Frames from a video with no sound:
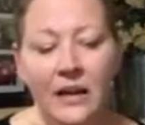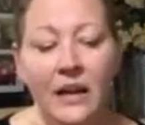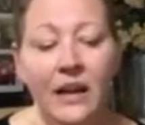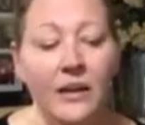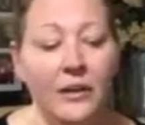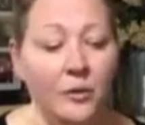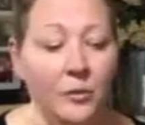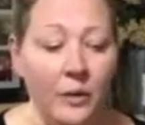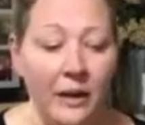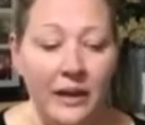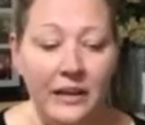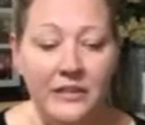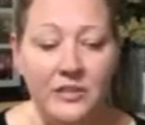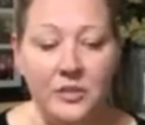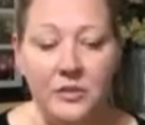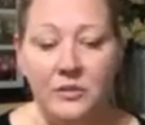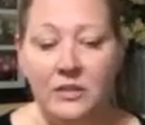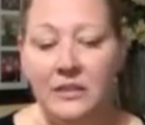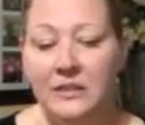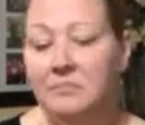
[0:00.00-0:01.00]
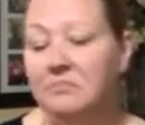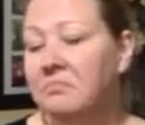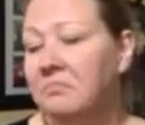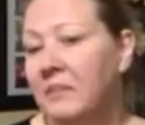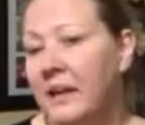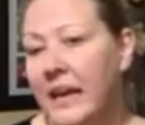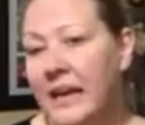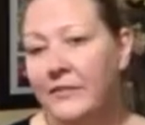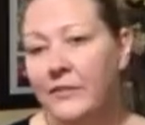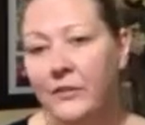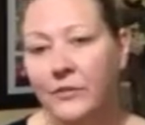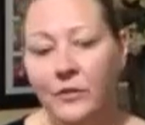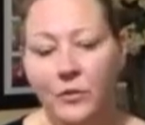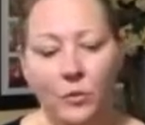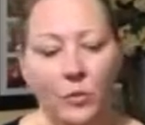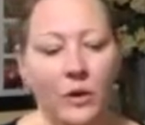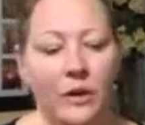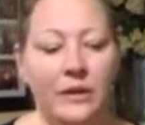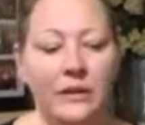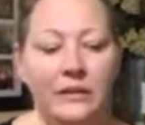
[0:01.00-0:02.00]
Otherwise, you can have
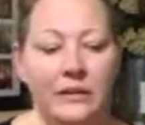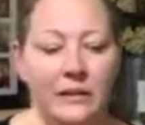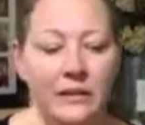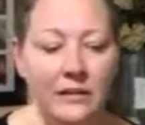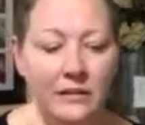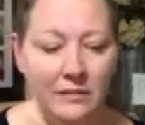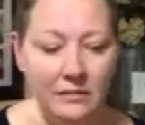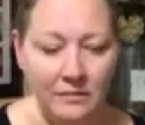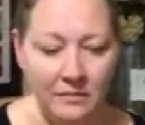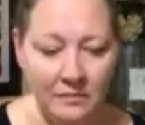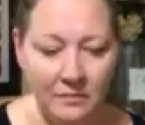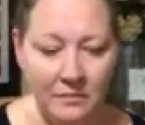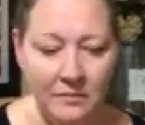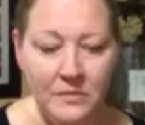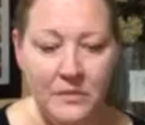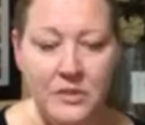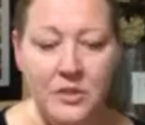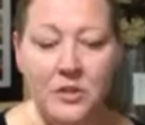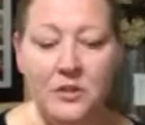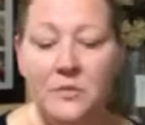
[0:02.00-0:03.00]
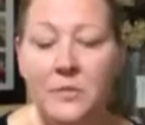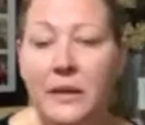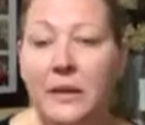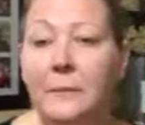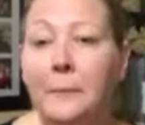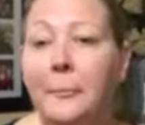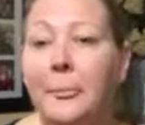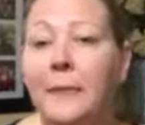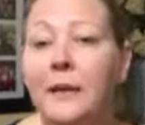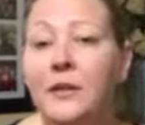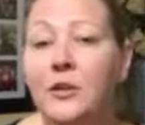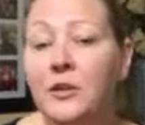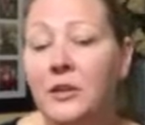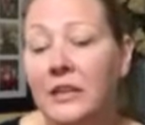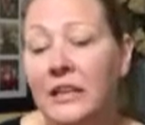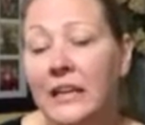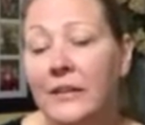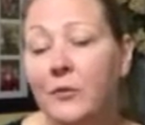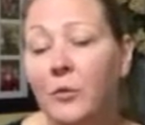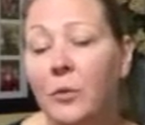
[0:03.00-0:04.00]
everyone, excuse me, you
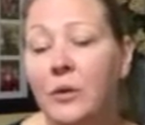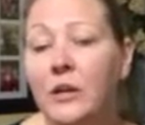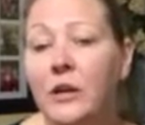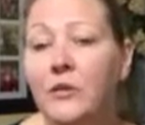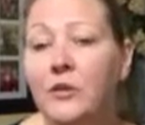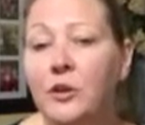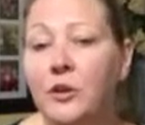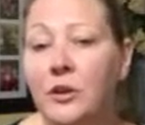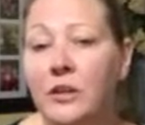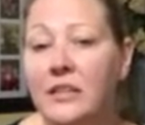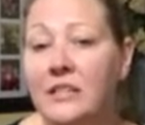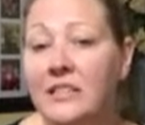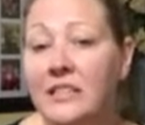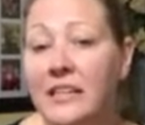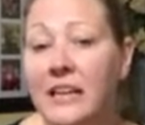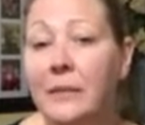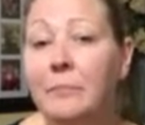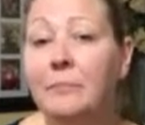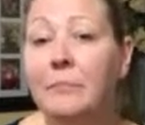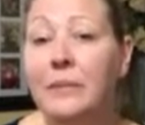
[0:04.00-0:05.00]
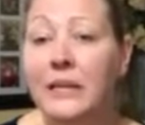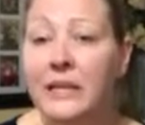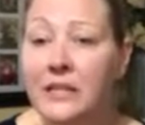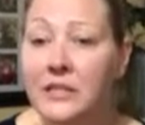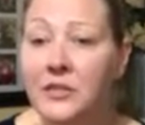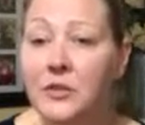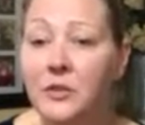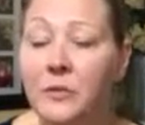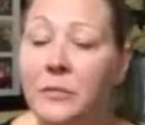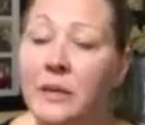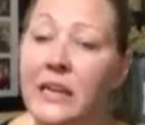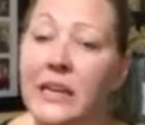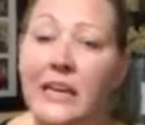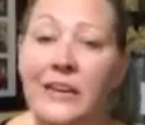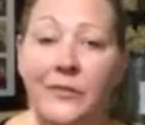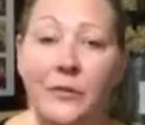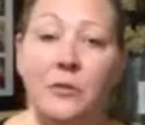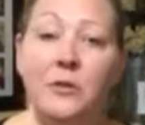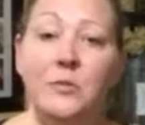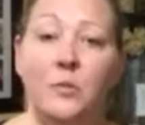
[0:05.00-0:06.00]
can let everyone know that you're going to send out minutes to a meeting.
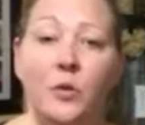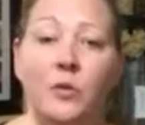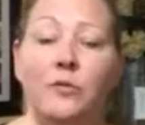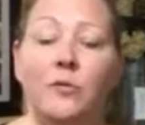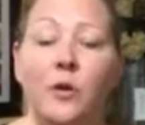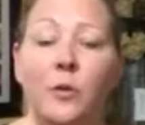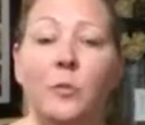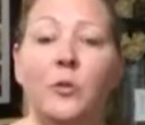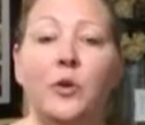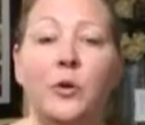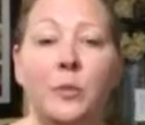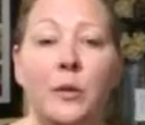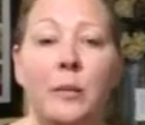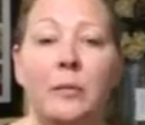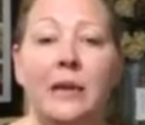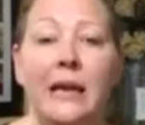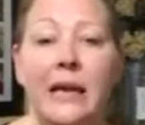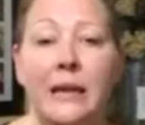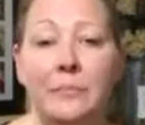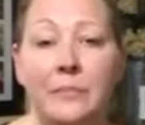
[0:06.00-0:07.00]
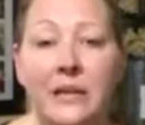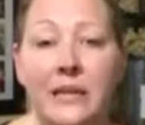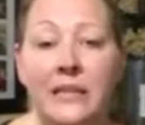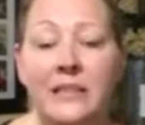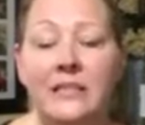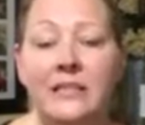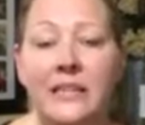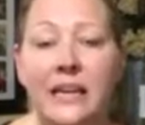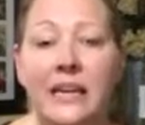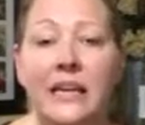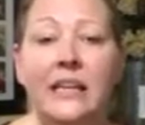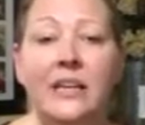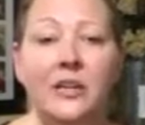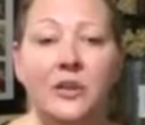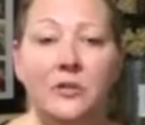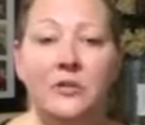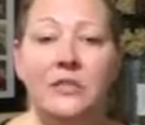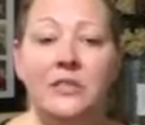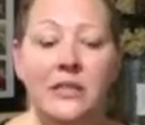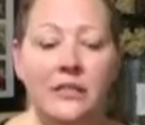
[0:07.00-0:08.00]
If it was more formal, you probably had minutes taken,
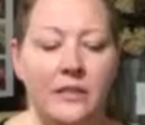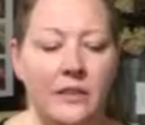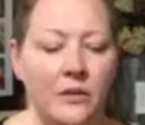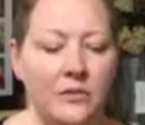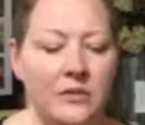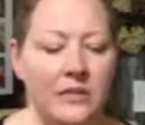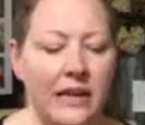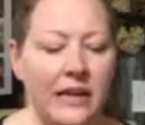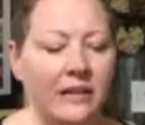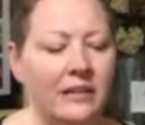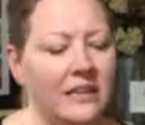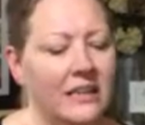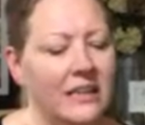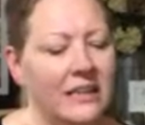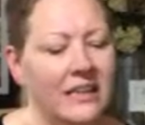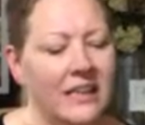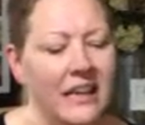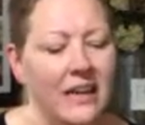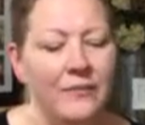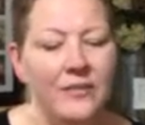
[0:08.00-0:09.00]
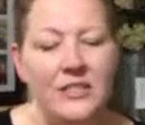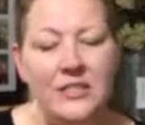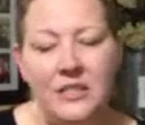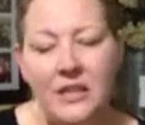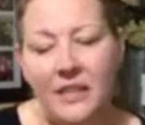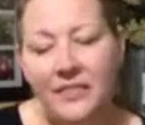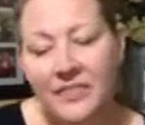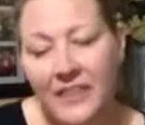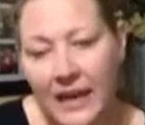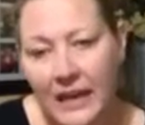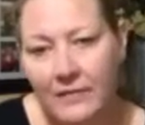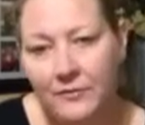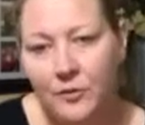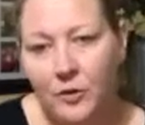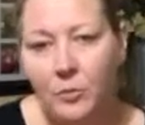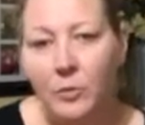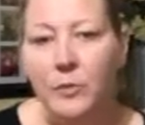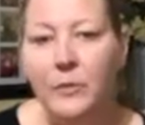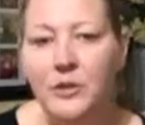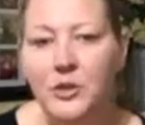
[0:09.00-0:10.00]
and you'll send those out. If it's not that
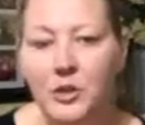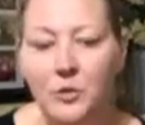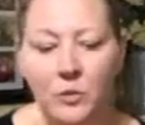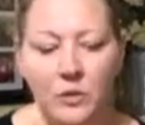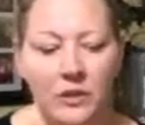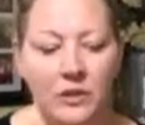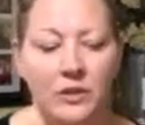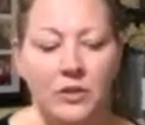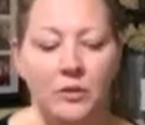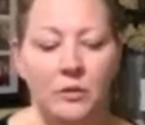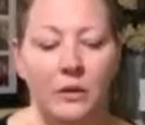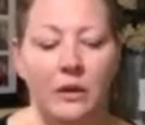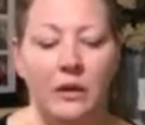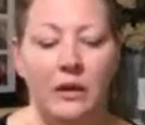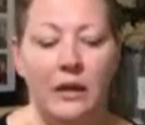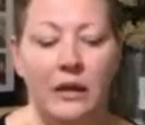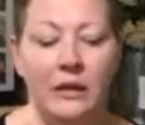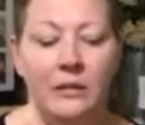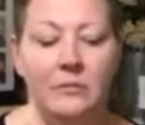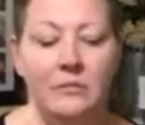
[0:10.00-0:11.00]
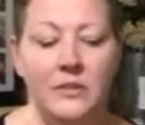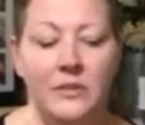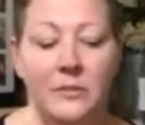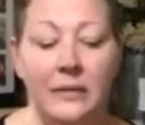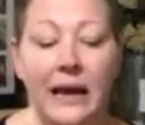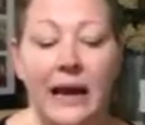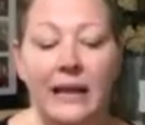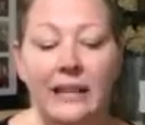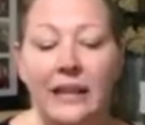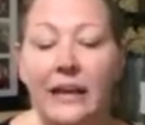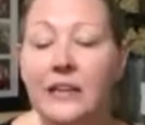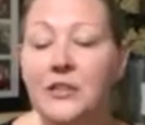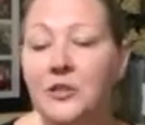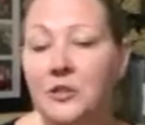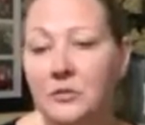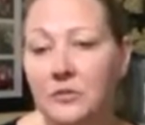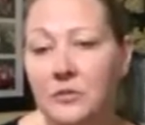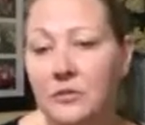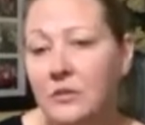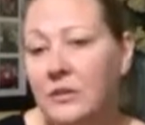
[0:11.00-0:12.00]
formal, but you want to do some highlights,
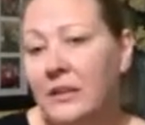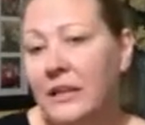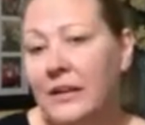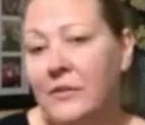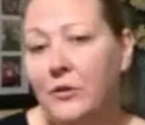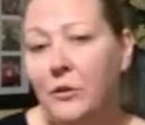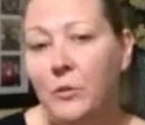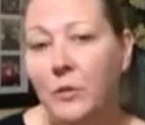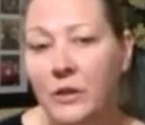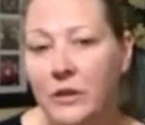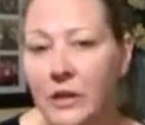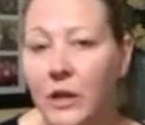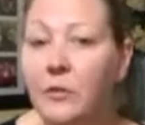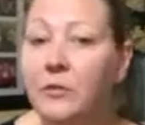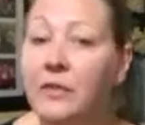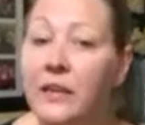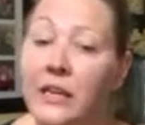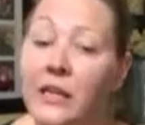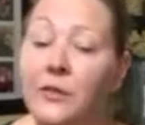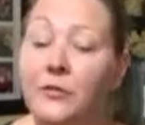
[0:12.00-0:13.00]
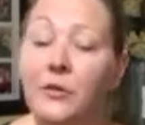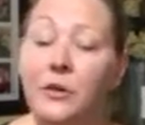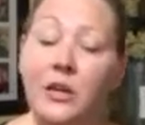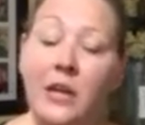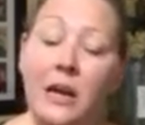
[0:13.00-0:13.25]
you'll let everyone know, thank you for